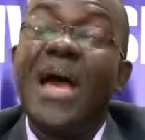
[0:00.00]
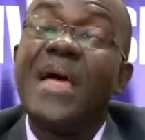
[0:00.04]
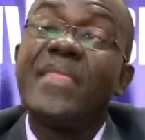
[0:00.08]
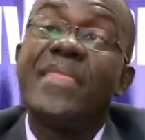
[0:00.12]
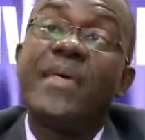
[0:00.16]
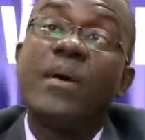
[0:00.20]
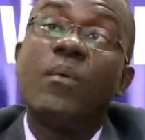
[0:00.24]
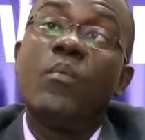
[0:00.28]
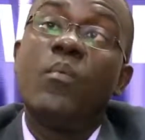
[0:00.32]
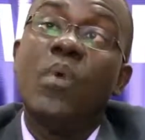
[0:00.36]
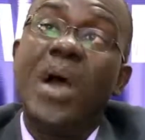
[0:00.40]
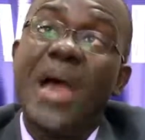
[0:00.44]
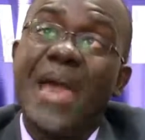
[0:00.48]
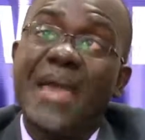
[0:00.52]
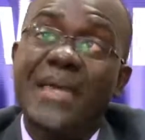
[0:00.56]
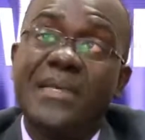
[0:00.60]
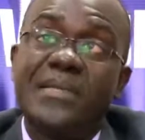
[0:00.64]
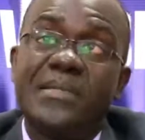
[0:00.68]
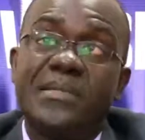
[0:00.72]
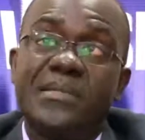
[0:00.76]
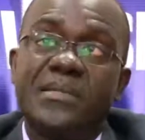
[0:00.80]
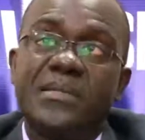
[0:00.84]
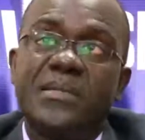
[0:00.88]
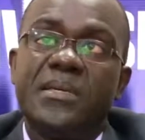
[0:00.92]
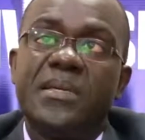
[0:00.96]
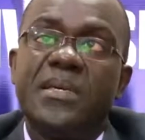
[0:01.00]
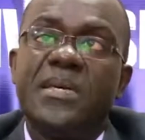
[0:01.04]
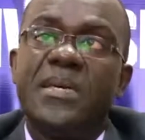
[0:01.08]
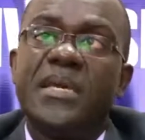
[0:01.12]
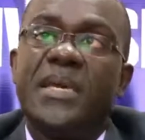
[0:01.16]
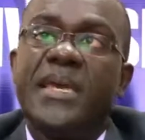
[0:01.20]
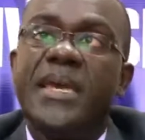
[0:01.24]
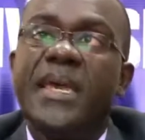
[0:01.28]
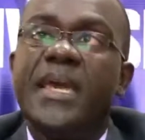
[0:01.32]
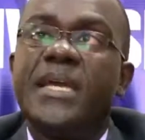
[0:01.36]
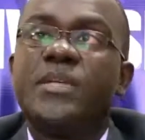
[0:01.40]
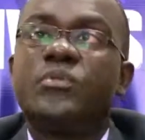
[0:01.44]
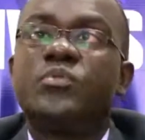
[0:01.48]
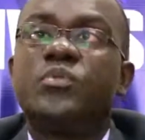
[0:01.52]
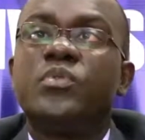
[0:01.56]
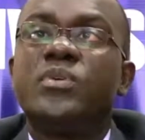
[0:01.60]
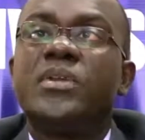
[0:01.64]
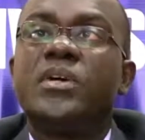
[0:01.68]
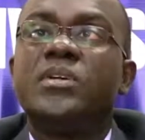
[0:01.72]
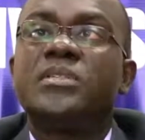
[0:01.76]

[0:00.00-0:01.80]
Otherwise, it will